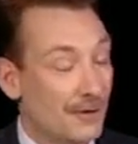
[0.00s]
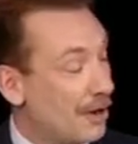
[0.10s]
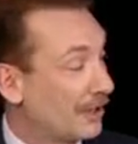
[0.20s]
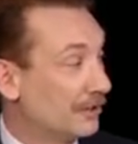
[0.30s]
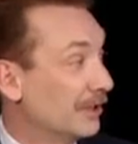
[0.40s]

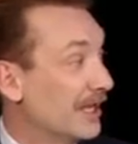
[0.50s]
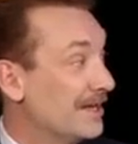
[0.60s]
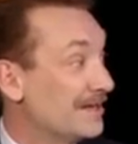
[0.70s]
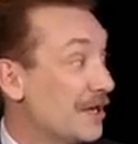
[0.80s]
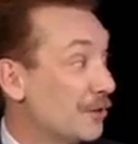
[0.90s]
Or I could look
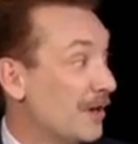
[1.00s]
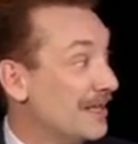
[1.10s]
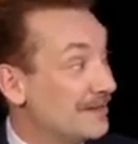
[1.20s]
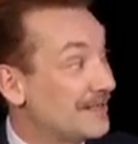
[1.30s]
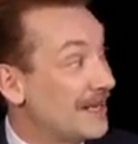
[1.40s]
at it the other way
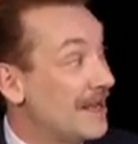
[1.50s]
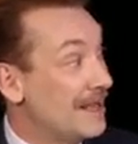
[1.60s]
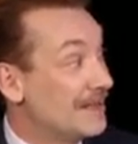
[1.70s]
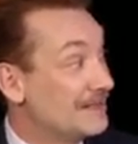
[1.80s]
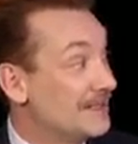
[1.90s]
and say
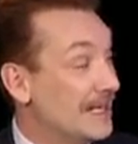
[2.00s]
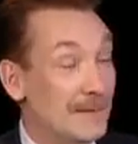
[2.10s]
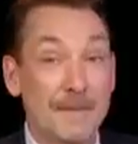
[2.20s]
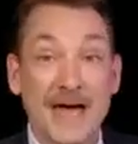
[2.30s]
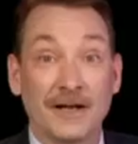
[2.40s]
the
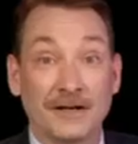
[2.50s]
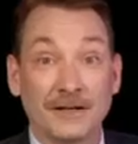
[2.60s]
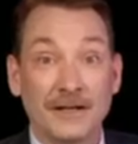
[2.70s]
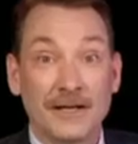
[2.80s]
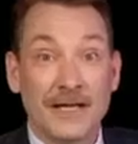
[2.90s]
zinc
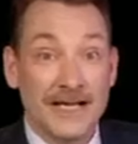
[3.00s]
metal